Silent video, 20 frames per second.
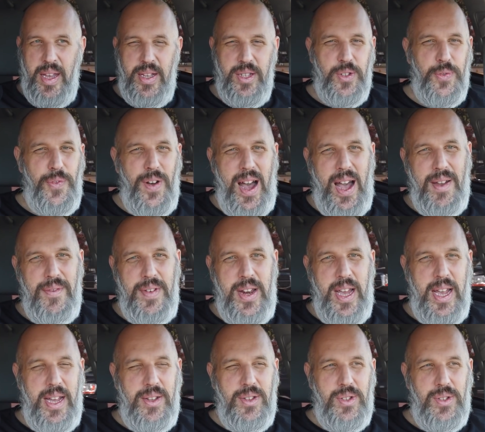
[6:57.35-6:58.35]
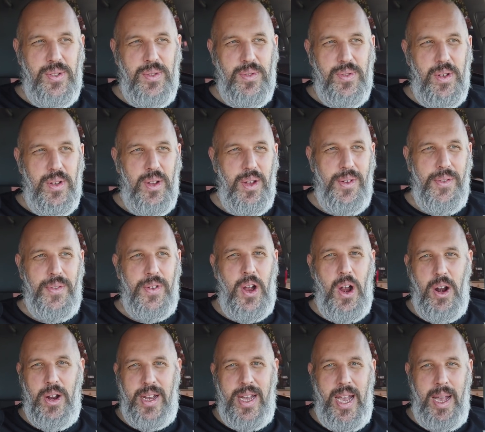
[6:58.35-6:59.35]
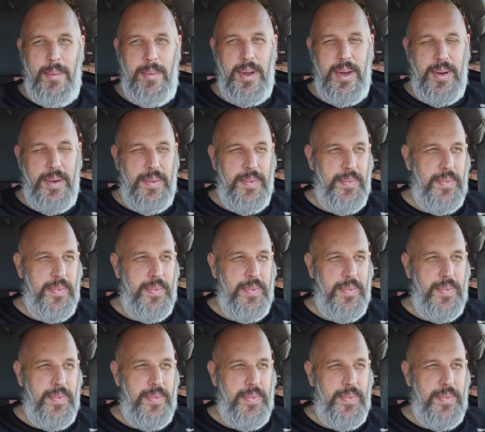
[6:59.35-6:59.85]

is 5 days of car camping.